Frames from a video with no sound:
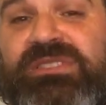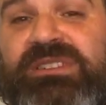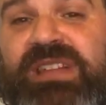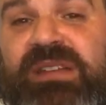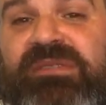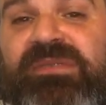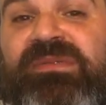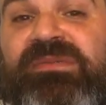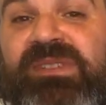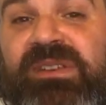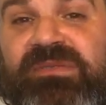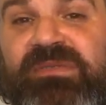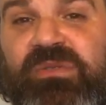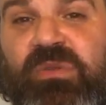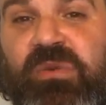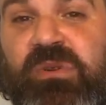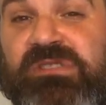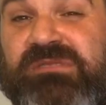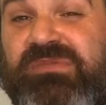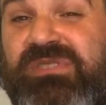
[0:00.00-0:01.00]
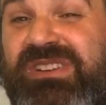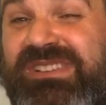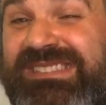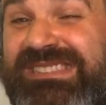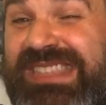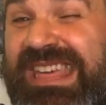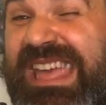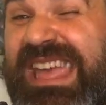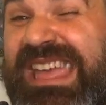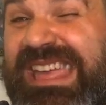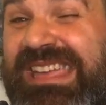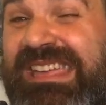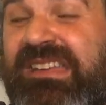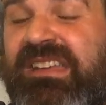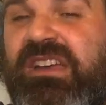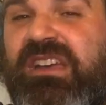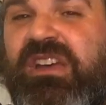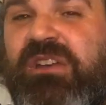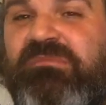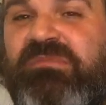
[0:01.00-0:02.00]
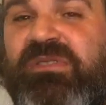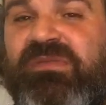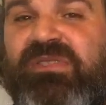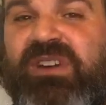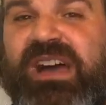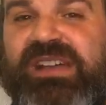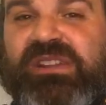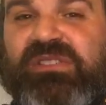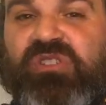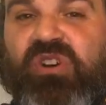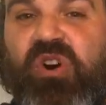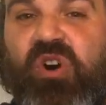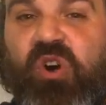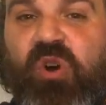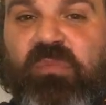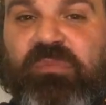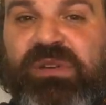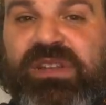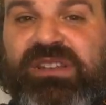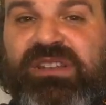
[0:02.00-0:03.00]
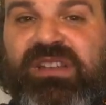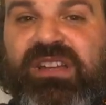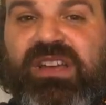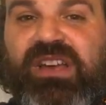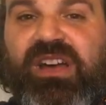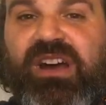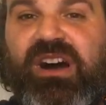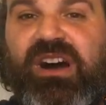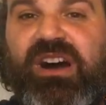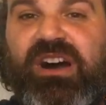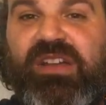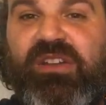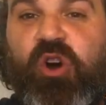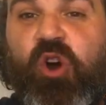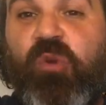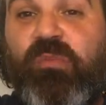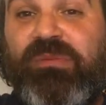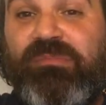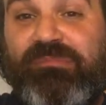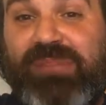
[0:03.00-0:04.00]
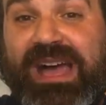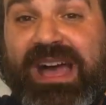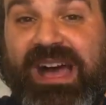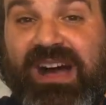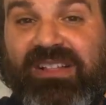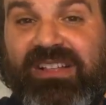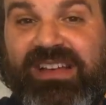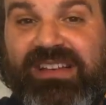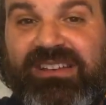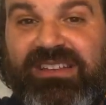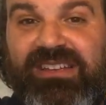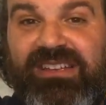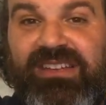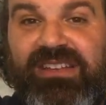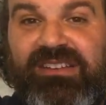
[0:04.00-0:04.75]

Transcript: a lot of fifth chords, because they provide an open uh, an open palette,